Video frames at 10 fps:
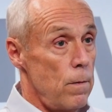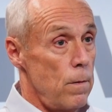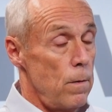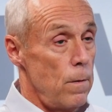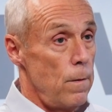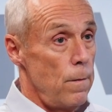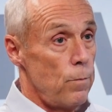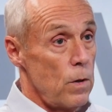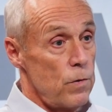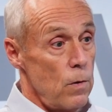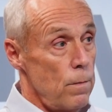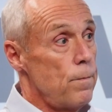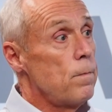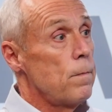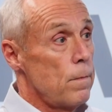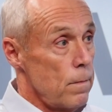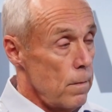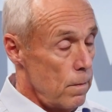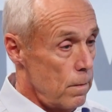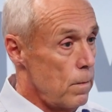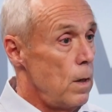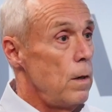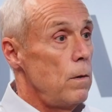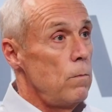So $3.50 is like a historical average.